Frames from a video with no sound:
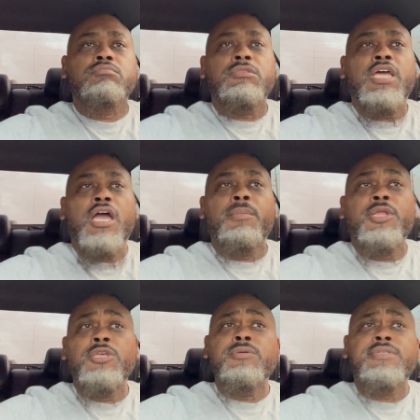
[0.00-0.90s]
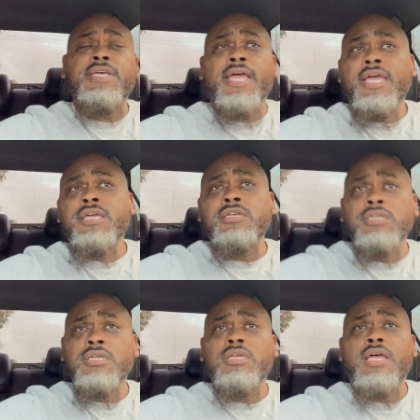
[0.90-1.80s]
they're coming to you and say, hey,
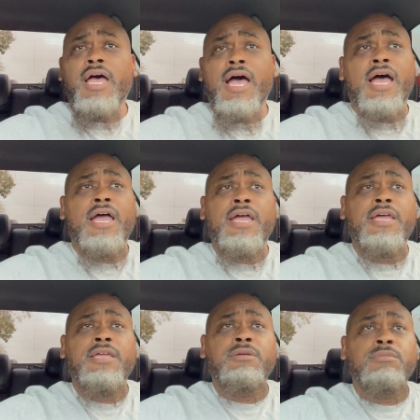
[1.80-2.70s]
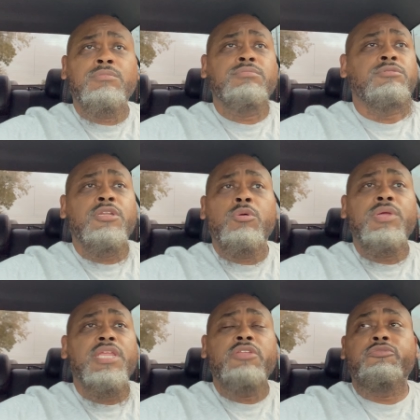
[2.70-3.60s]
I, you know, we
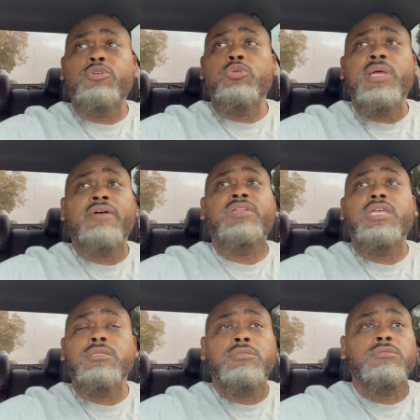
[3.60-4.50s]
need food. We haven't eaten.